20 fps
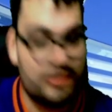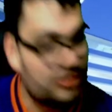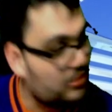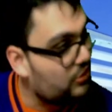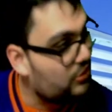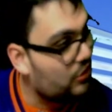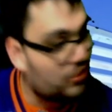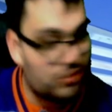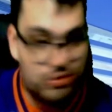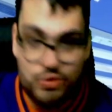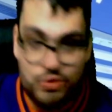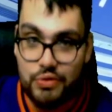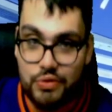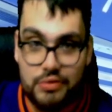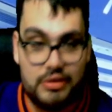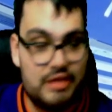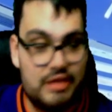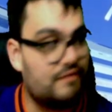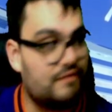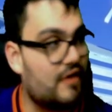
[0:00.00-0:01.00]
you're
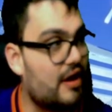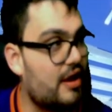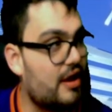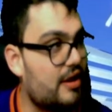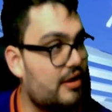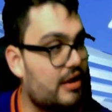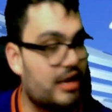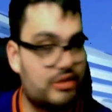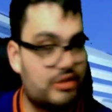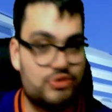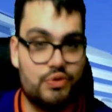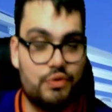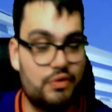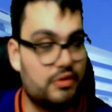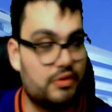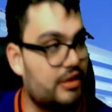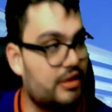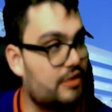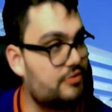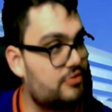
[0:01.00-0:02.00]
totally fine. I
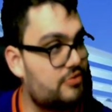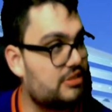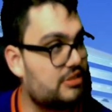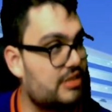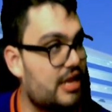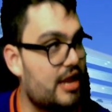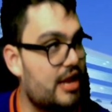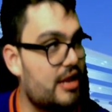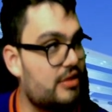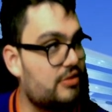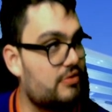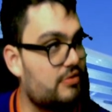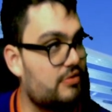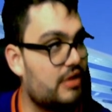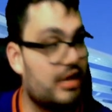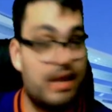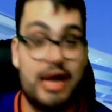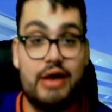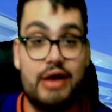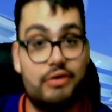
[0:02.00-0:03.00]
totally understand, dude.
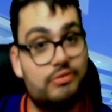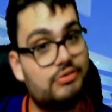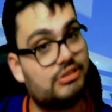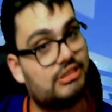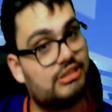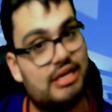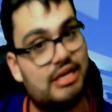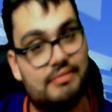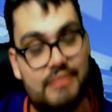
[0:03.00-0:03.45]
And I always say